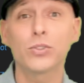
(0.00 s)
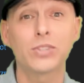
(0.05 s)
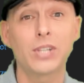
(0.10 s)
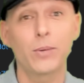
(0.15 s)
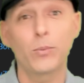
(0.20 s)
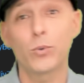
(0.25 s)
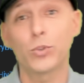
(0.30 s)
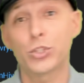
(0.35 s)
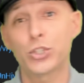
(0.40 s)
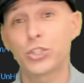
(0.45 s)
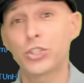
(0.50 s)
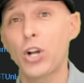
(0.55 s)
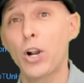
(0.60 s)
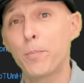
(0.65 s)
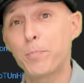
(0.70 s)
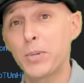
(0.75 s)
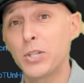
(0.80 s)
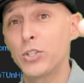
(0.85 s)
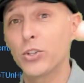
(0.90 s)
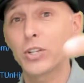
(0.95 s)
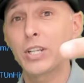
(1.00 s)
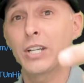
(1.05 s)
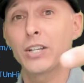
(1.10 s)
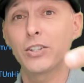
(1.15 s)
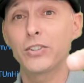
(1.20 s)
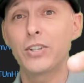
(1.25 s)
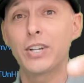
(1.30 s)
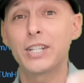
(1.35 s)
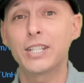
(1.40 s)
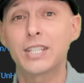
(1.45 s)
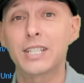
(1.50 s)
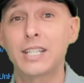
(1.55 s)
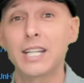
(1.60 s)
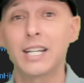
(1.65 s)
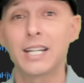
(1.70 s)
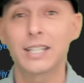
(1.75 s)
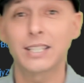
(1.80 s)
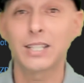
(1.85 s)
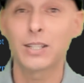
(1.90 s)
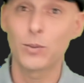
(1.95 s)
that will sharpen your killer
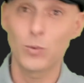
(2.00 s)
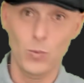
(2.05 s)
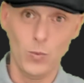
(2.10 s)
instinct.